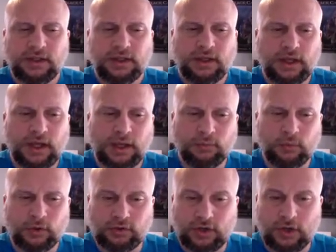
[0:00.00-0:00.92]

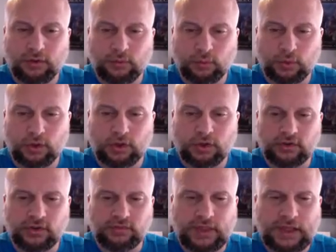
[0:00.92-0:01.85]
which are the
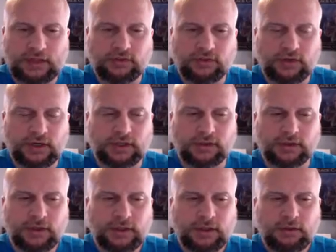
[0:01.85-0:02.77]
words of that string.
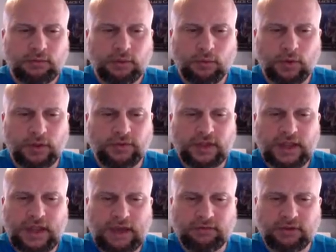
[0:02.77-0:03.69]
Well, once I
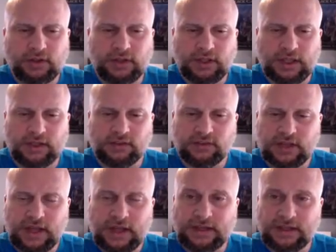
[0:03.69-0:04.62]
have a list,
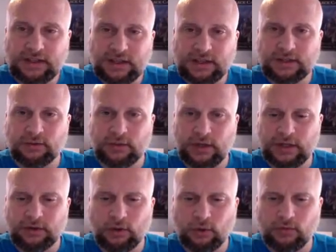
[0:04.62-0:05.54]
I can
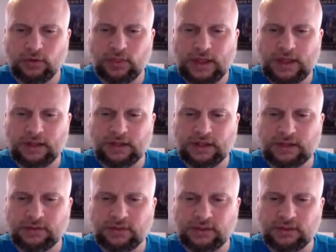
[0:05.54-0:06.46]
iterate over that
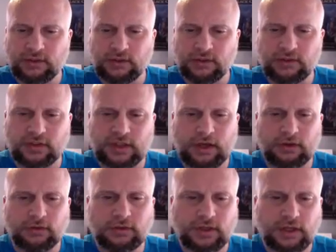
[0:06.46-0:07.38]
list, it turns
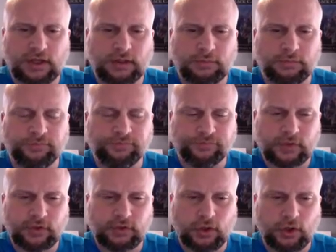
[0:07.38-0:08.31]
out.
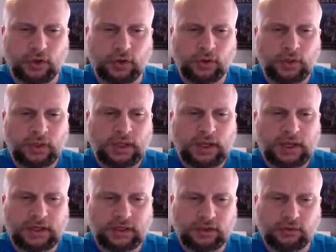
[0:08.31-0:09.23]
So
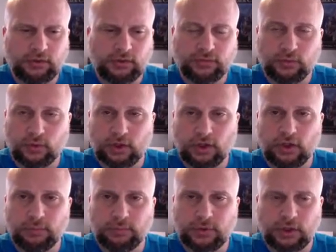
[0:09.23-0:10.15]
I can use a for
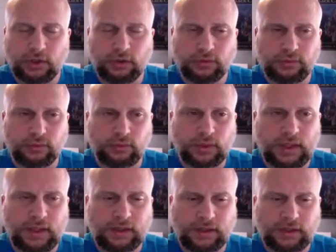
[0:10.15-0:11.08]
loop to go through
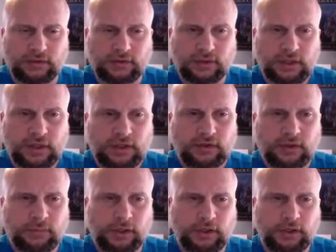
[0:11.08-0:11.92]
that list. So I'm going to